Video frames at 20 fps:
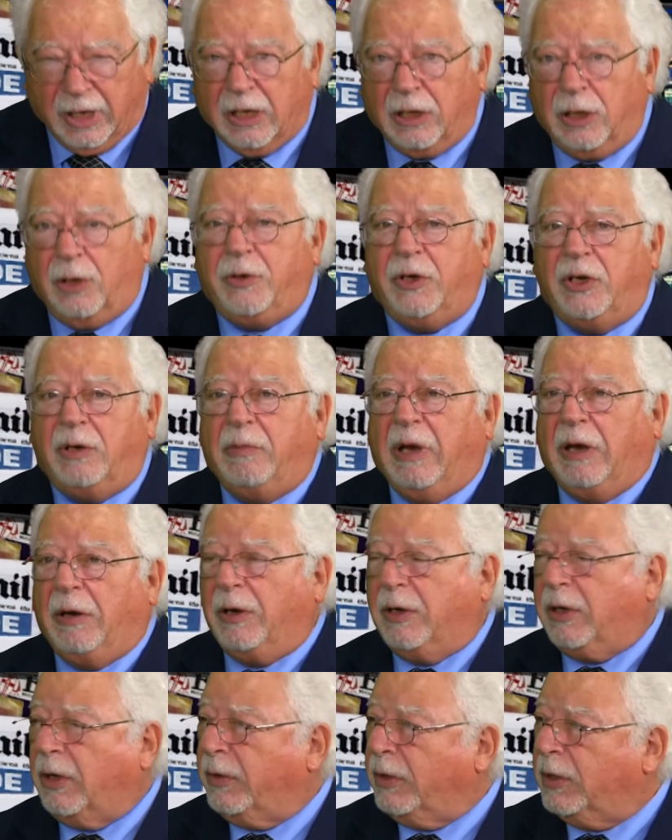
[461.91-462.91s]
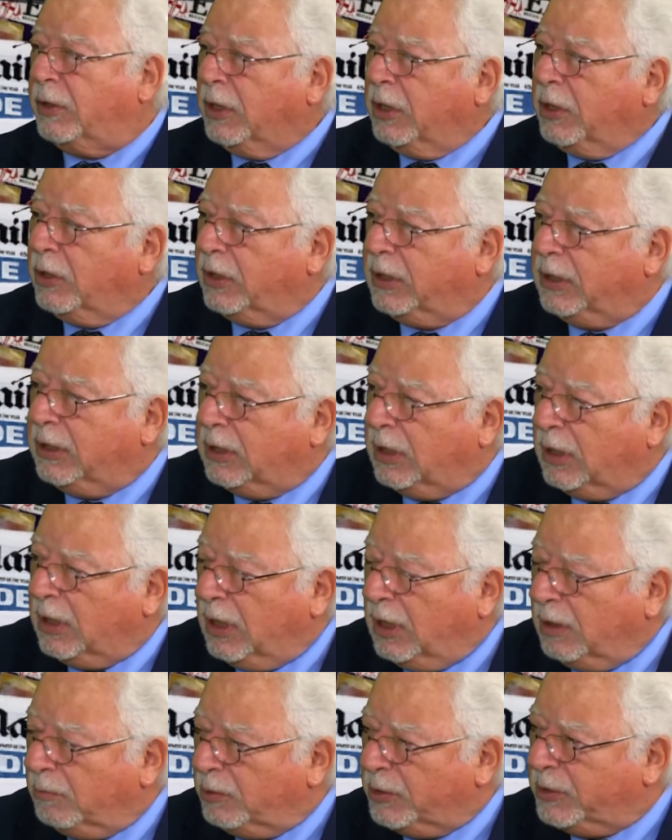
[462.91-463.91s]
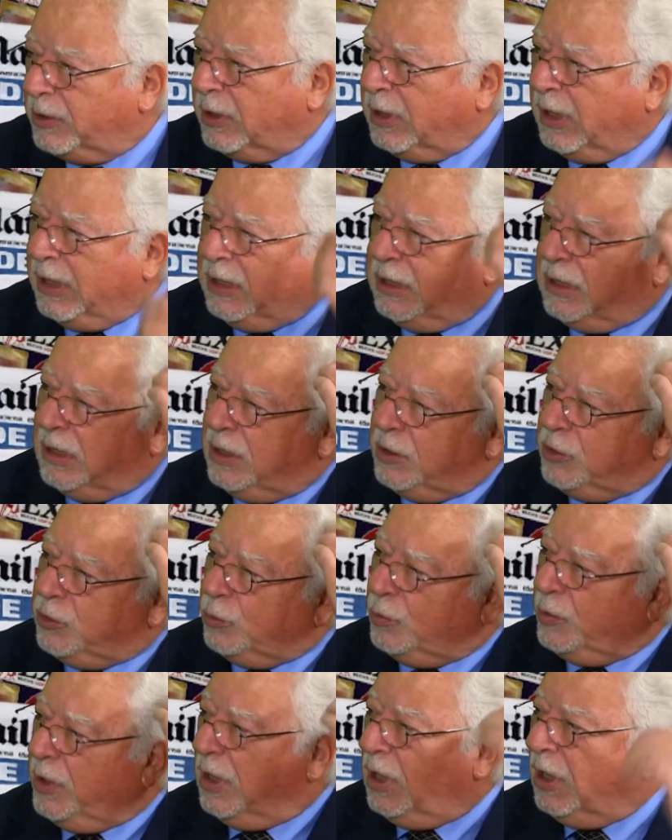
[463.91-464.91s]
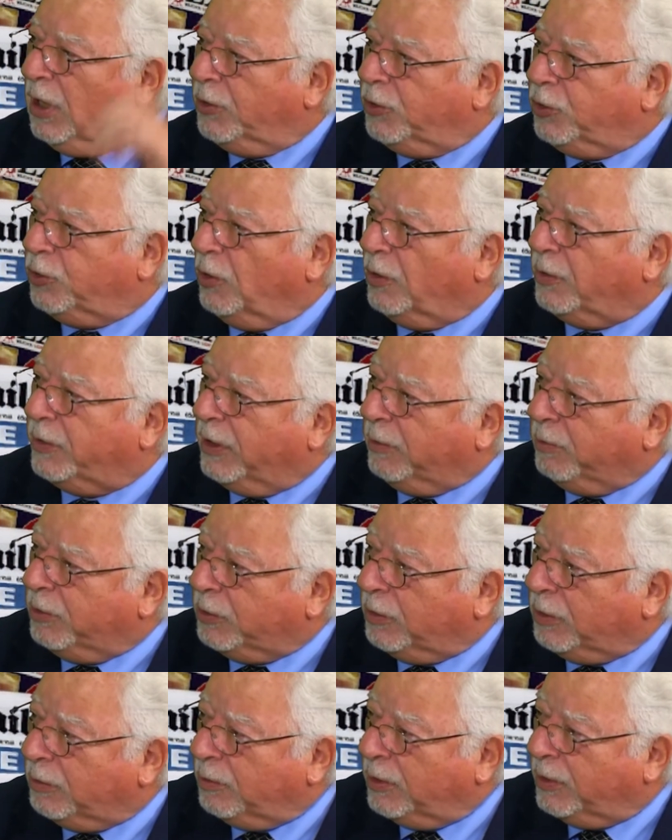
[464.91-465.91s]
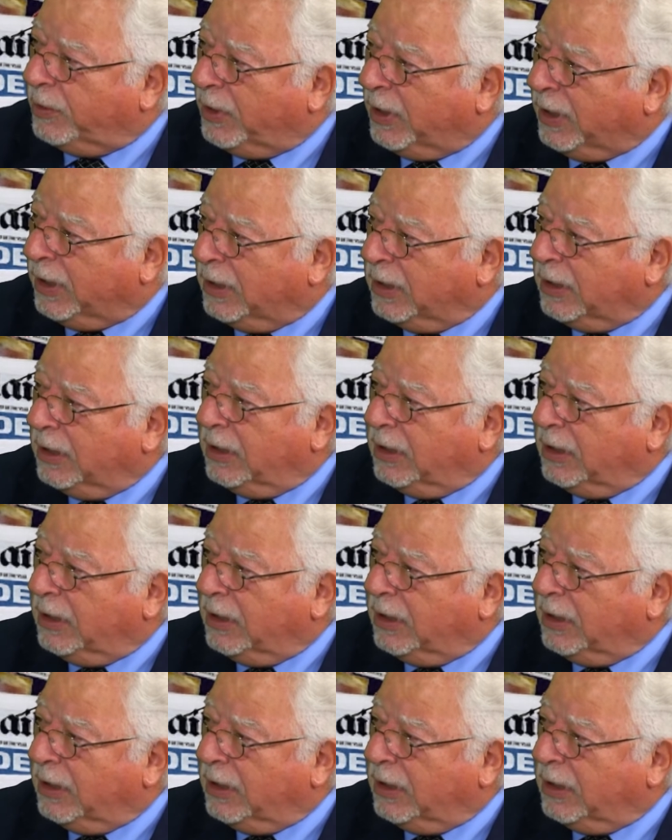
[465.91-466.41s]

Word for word: Look at America. The, the uh, was it a short hard shock they were doing, weren't they?